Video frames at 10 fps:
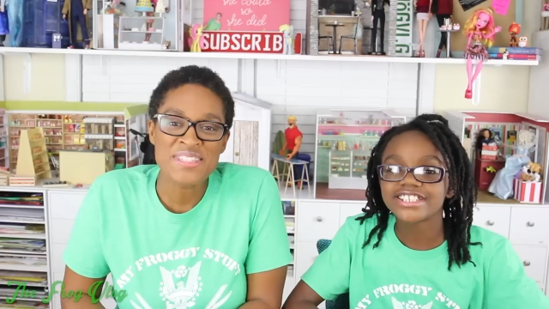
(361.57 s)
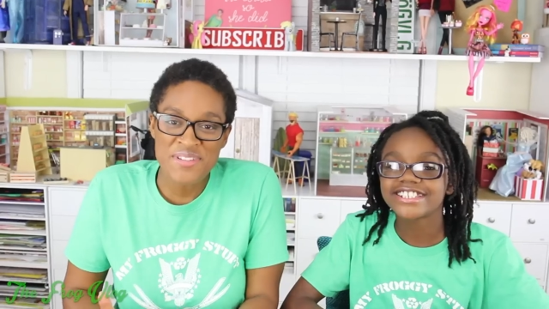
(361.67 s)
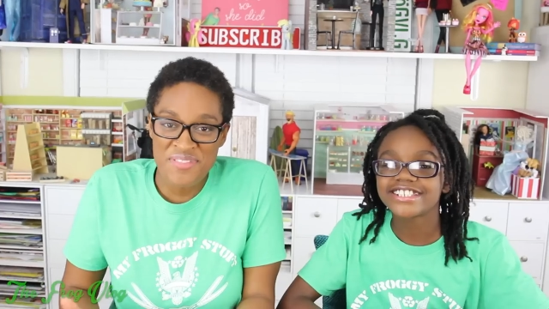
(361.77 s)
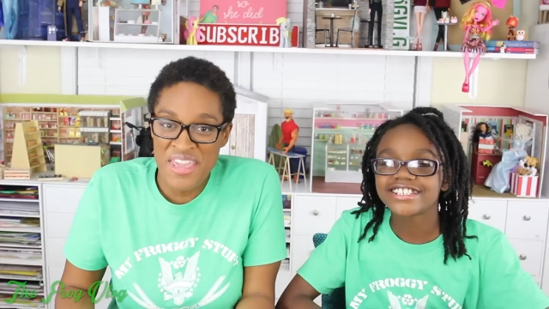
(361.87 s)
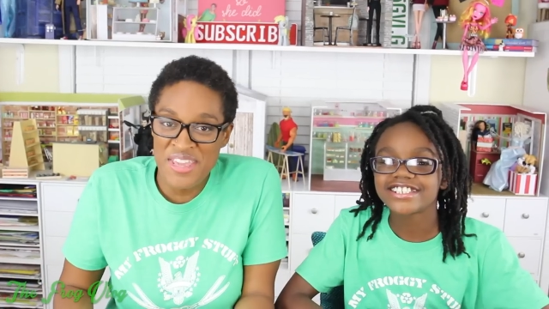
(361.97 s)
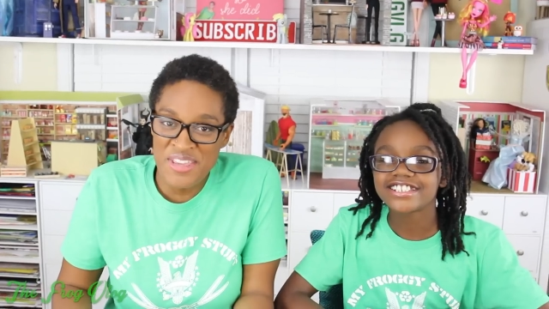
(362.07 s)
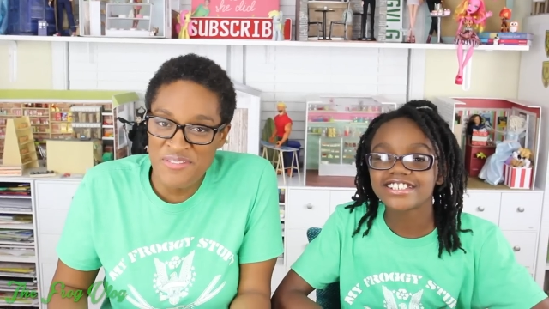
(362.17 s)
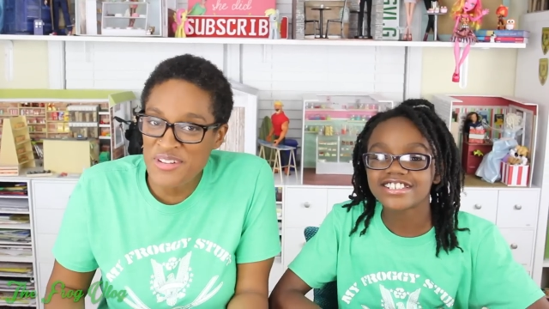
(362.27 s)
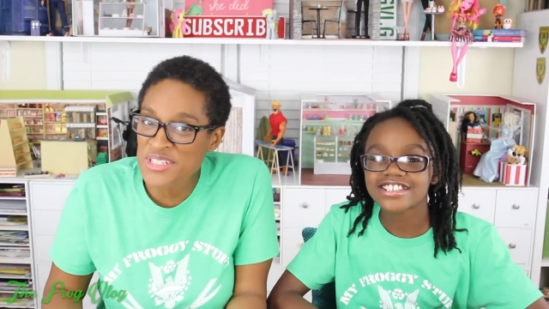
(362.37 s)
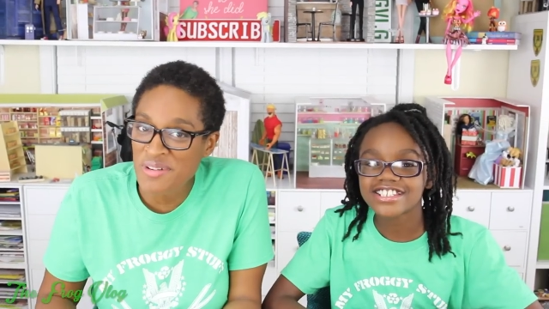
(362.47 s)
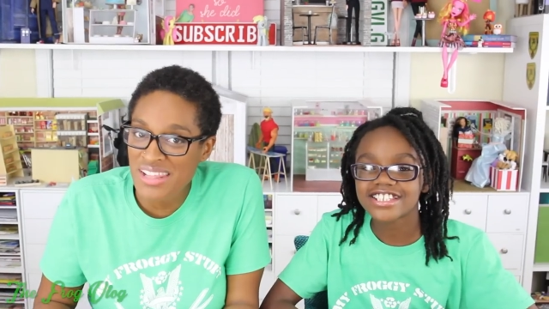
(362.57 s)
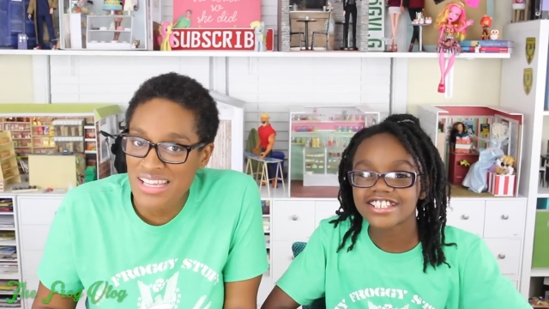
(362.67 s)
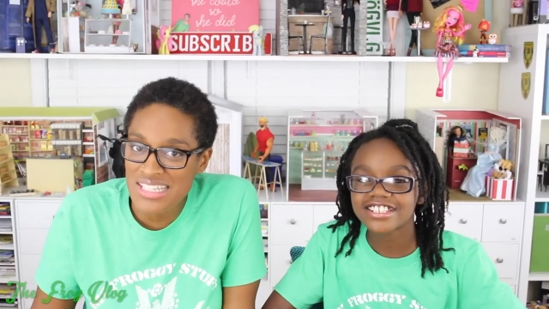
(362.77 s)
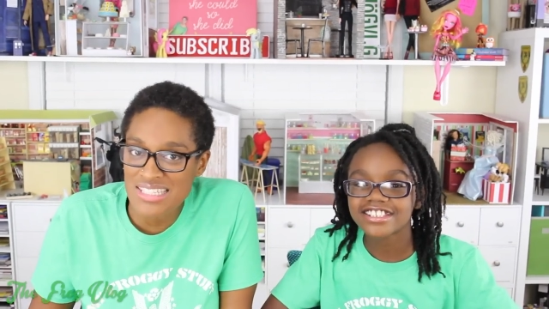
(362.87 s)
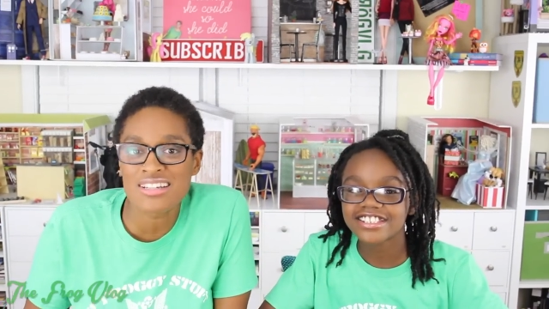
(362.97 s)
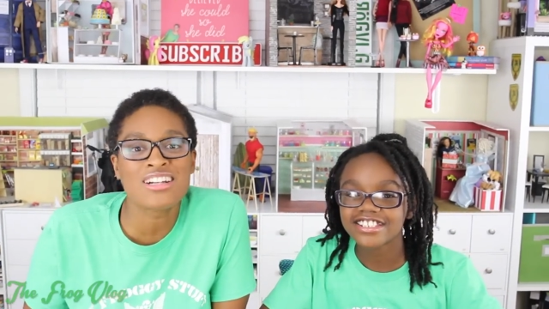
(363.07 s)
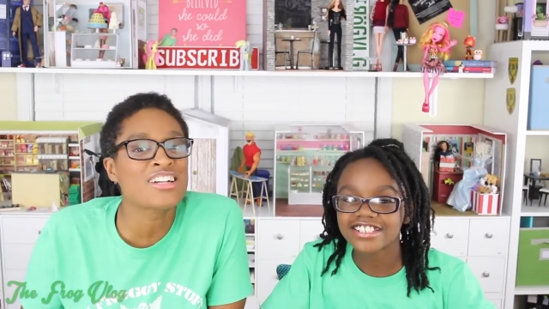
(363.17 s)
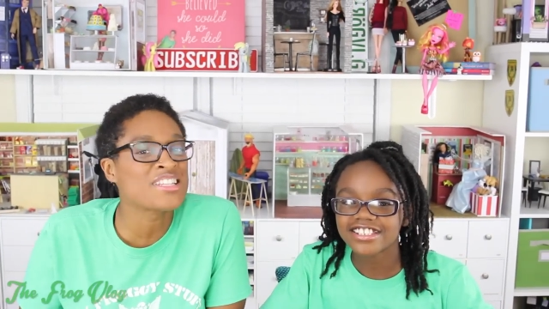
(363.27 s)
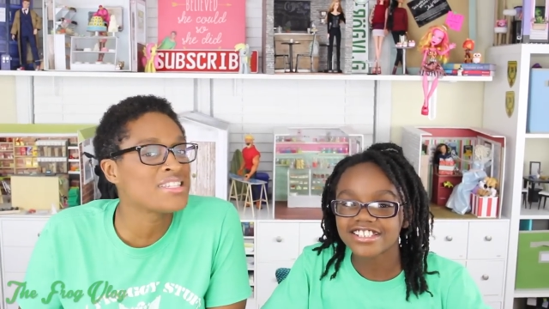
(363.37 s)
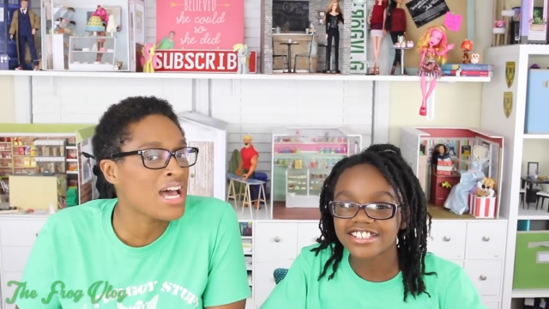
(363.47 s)
Speaker 1: So thank you for joining us on
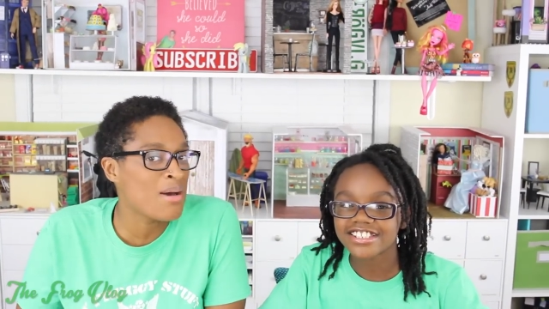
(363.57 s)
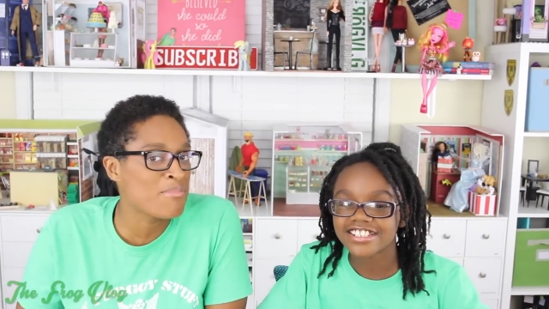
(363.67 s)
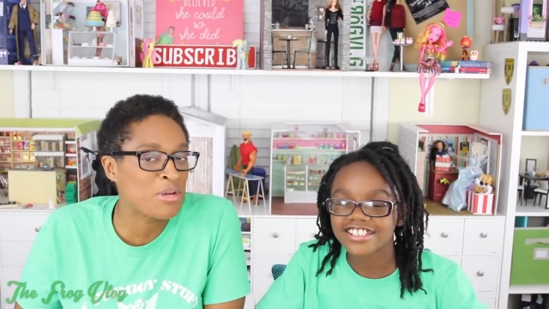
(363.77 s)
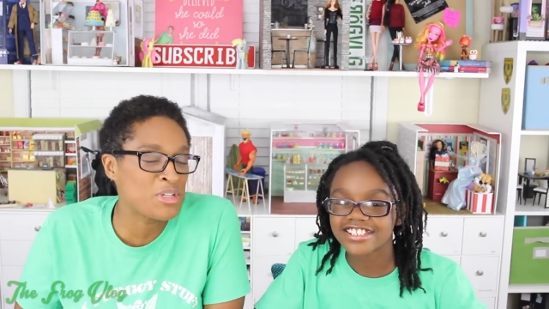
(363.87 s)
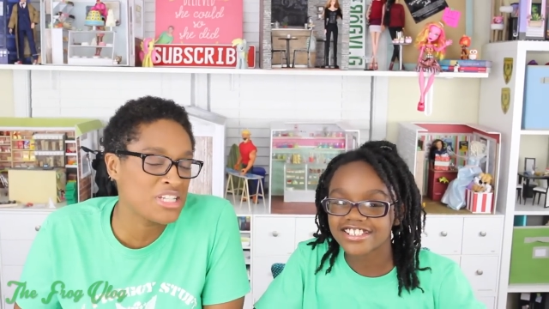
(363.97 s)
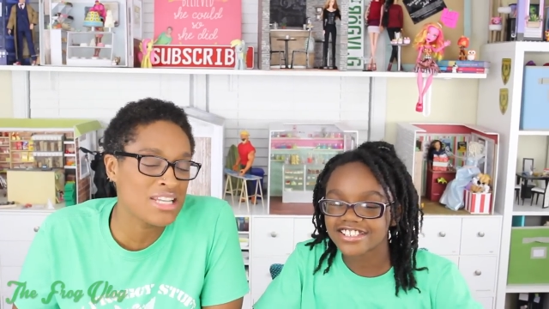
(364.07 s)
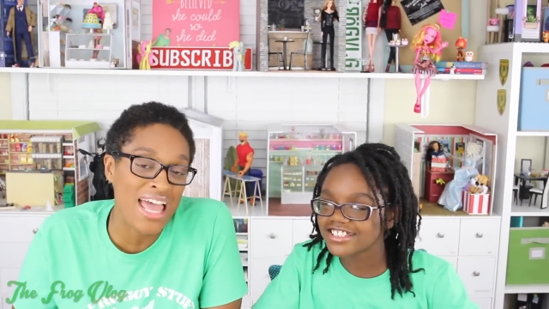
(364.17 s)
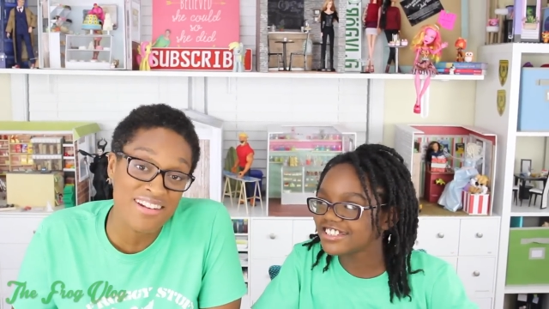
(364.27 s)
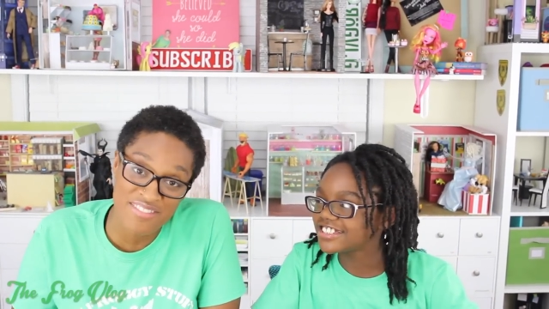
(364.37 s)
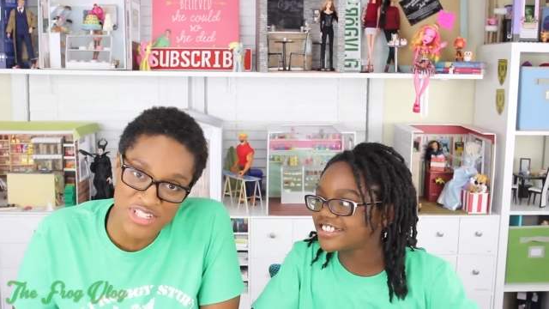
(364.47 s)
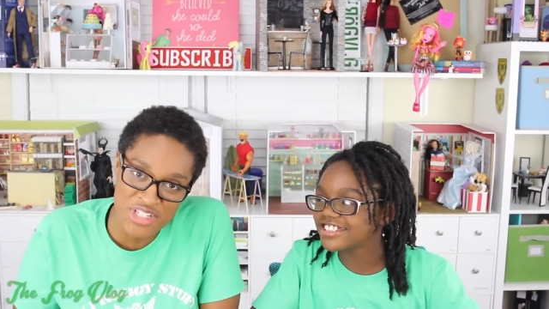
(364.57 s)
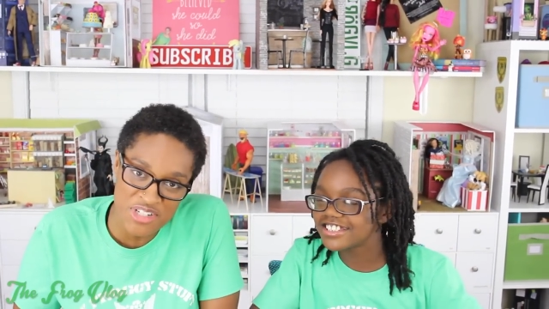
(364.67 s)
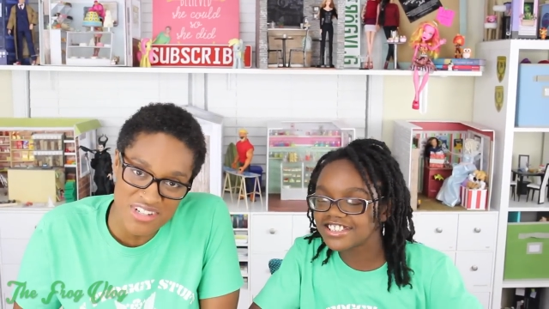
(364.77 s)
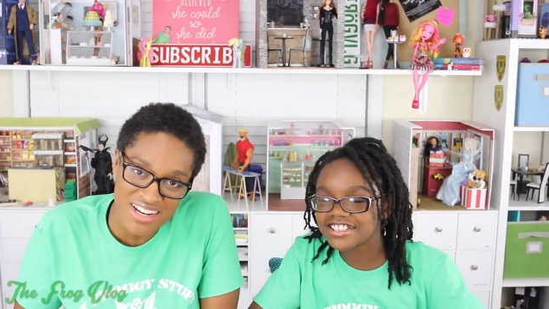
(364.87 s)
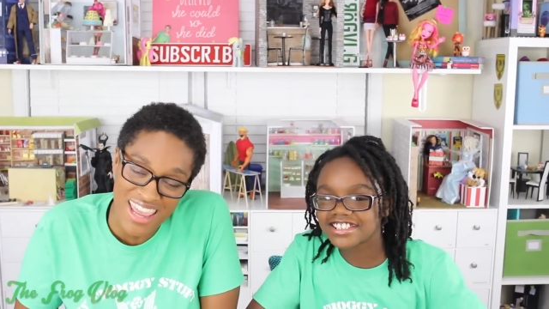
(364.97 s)
our stop motion adventure,